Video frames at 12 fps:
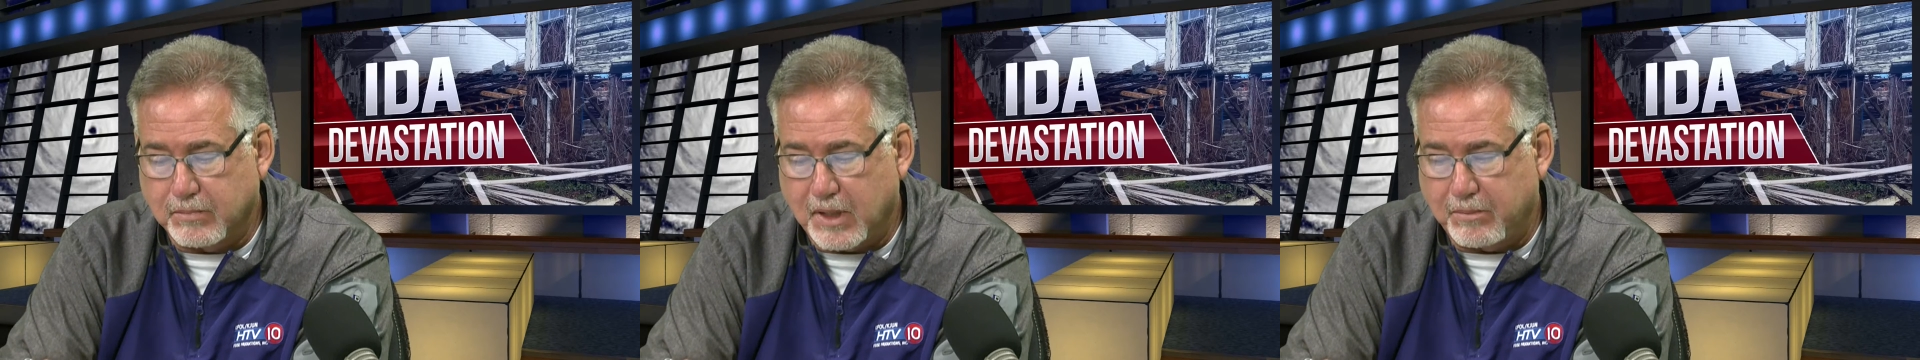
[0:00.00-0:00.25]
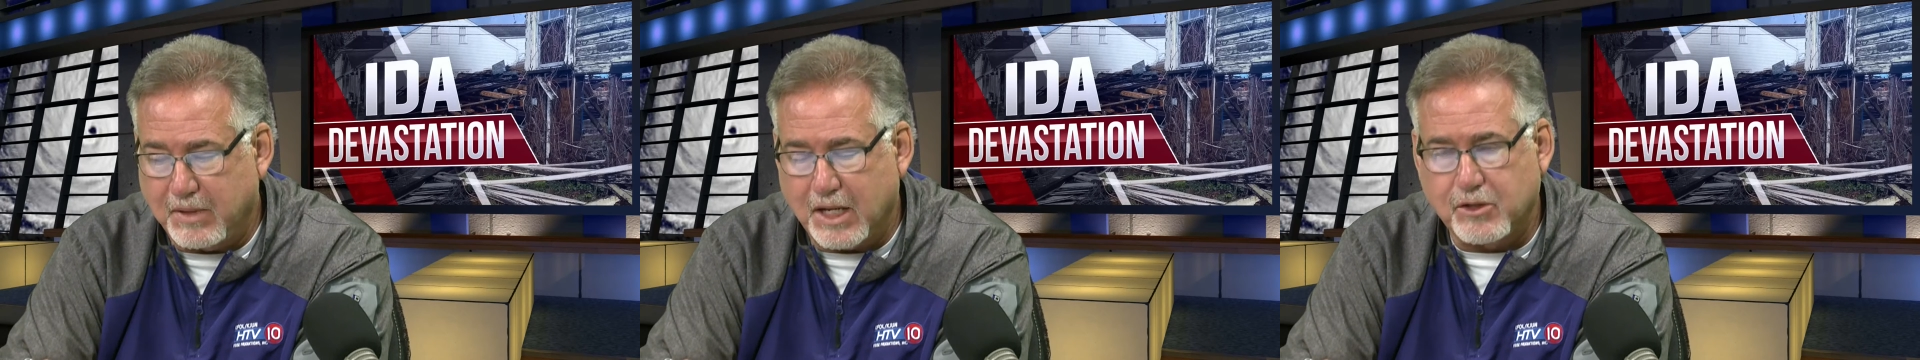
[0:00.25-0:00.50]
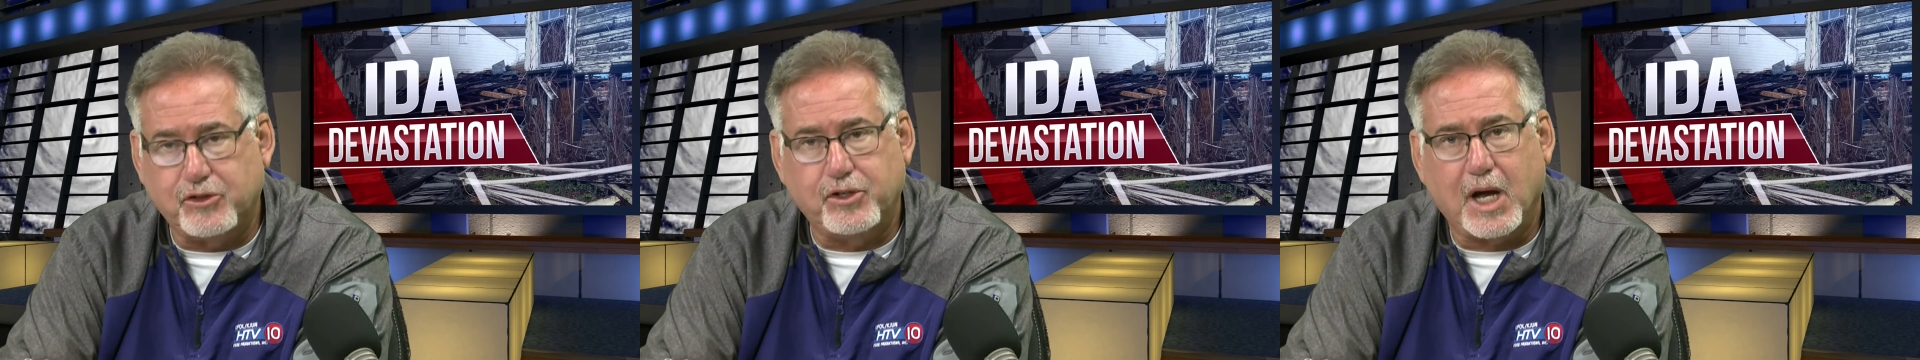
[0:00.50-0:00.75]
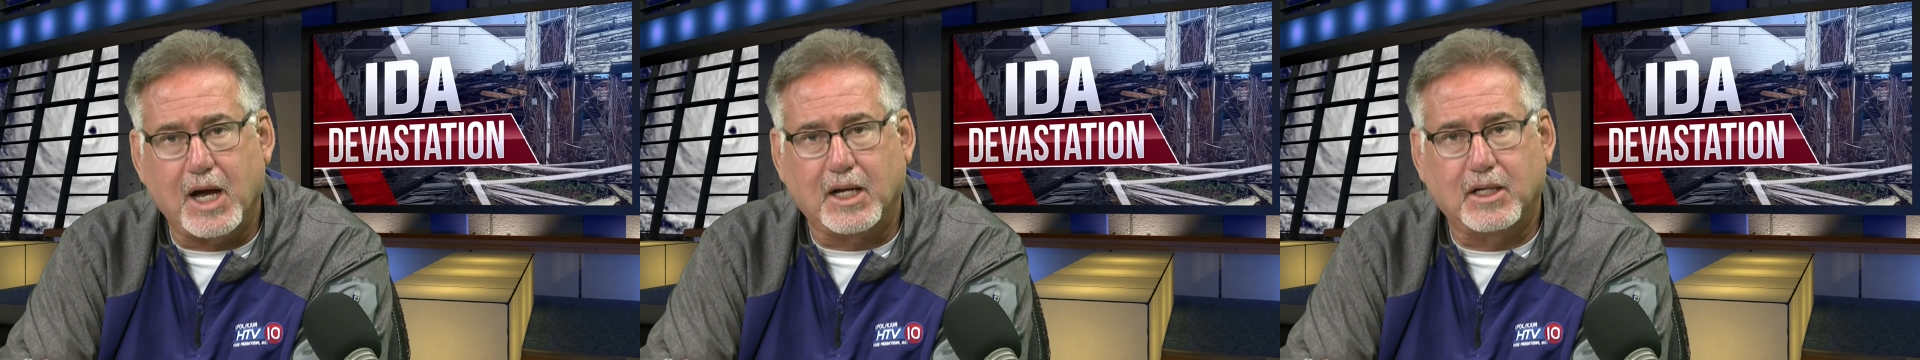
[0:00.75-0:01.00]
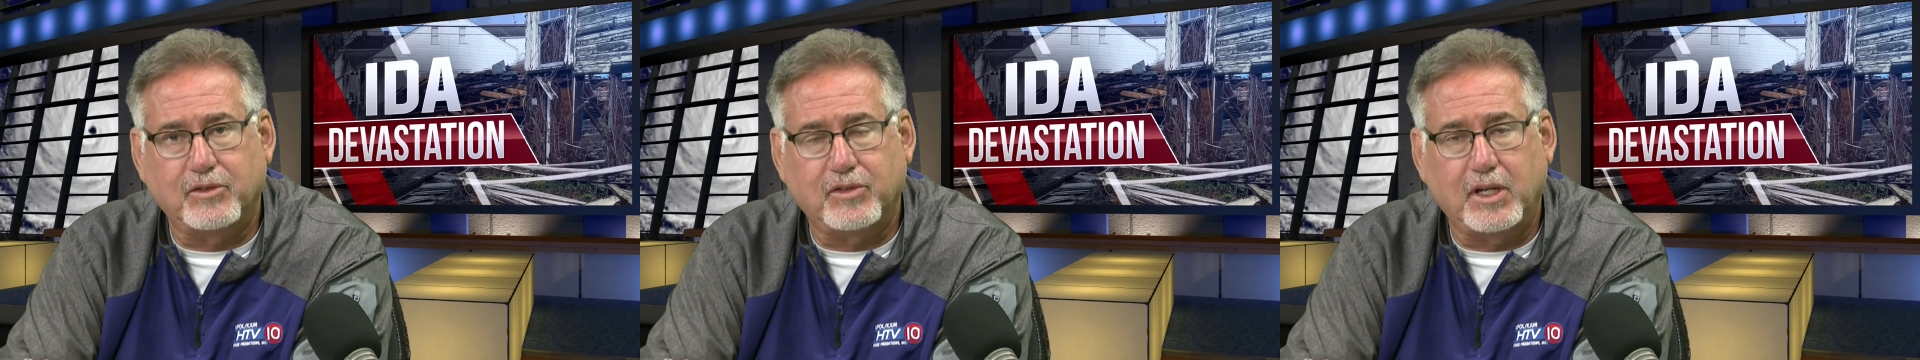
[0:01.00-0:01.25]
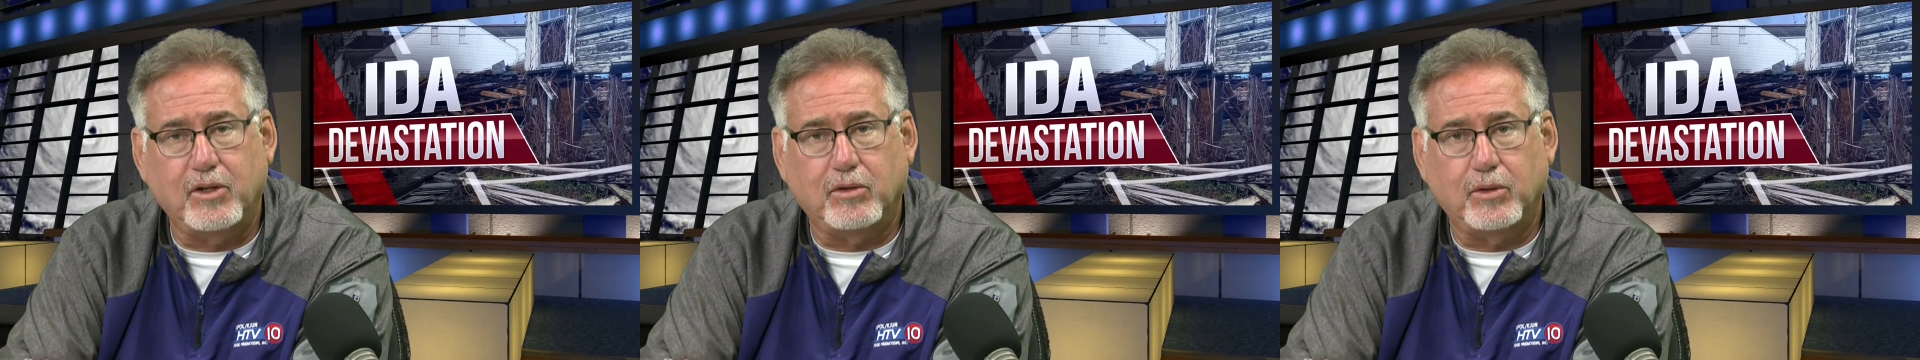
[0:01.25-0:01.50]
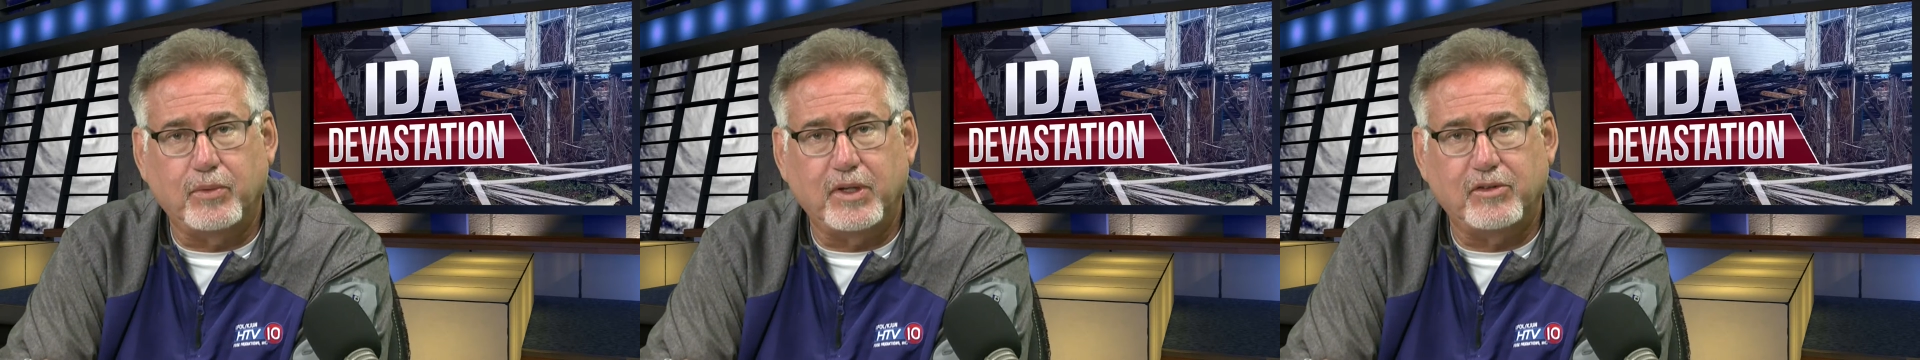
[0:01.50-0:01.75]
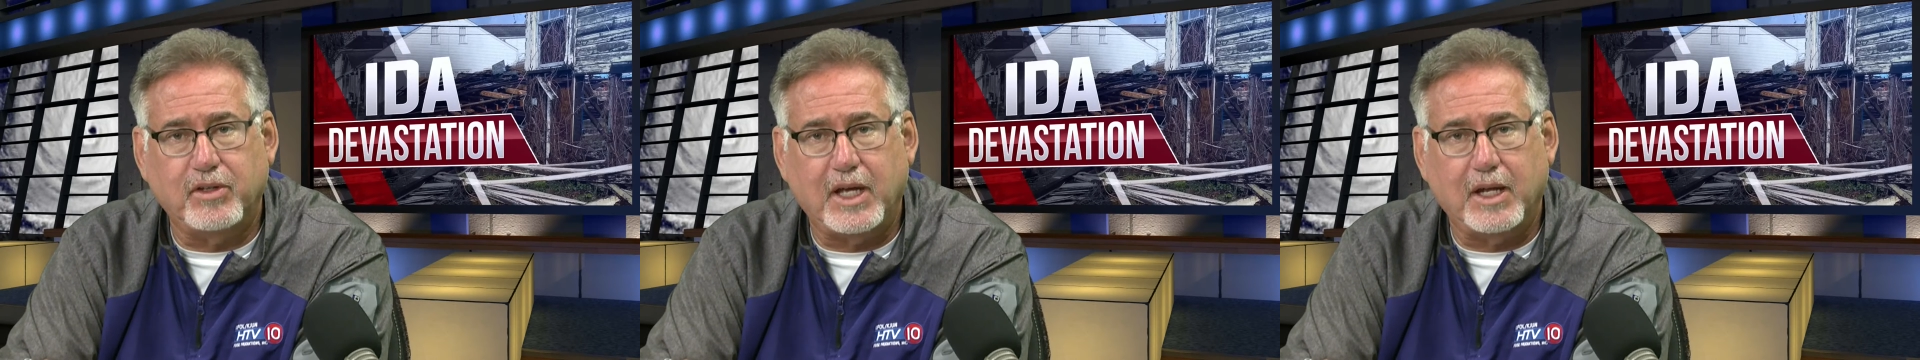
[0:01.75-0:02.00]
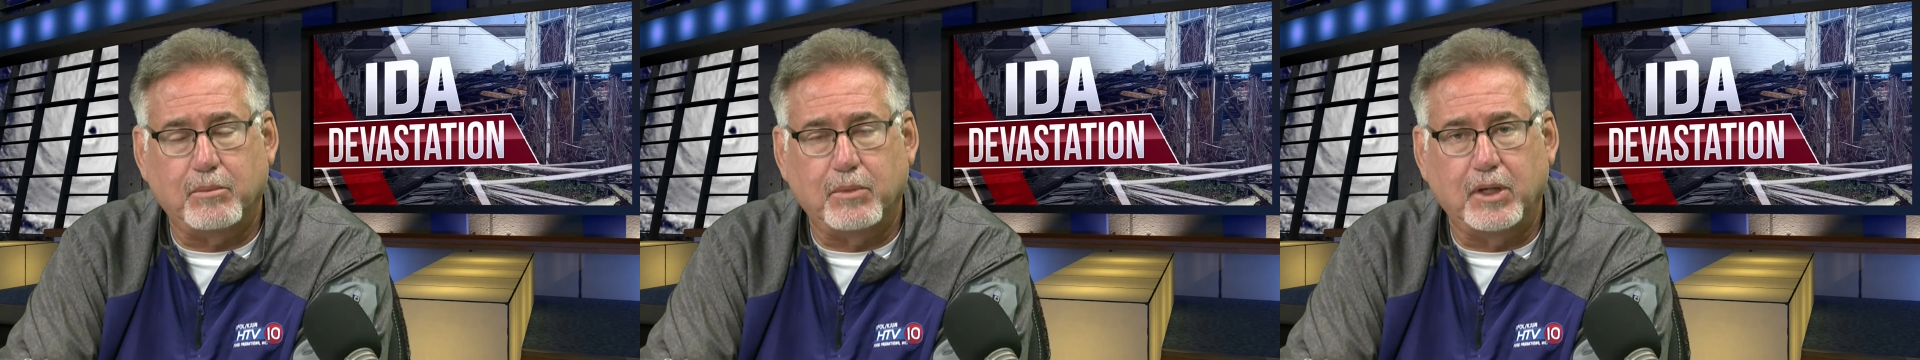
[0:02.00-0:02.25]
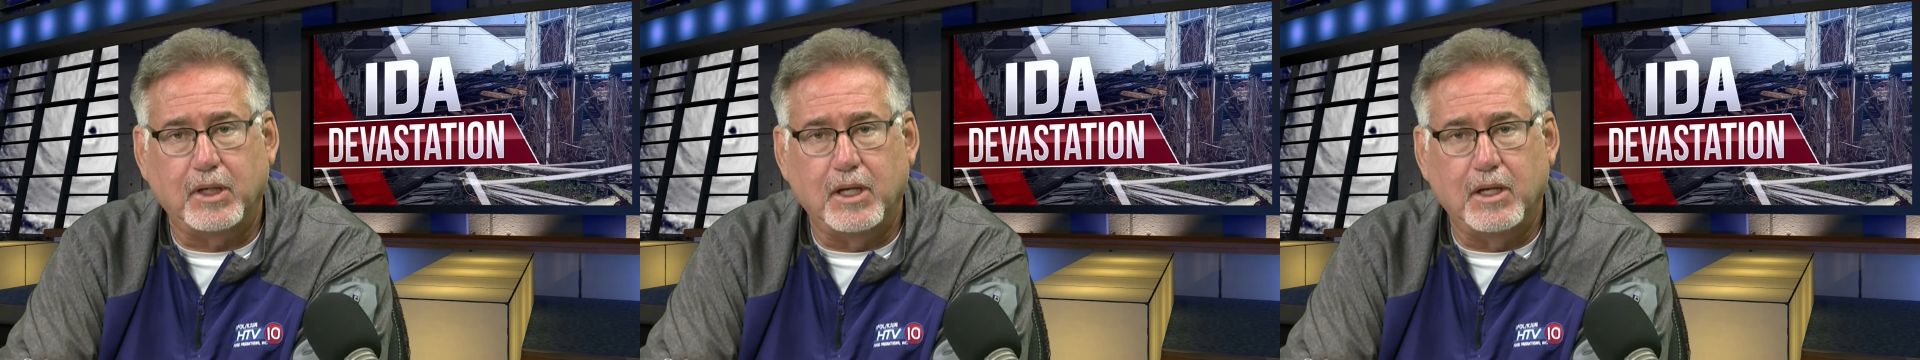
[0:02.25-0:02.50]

I'm not shocked because I know Louisiana, but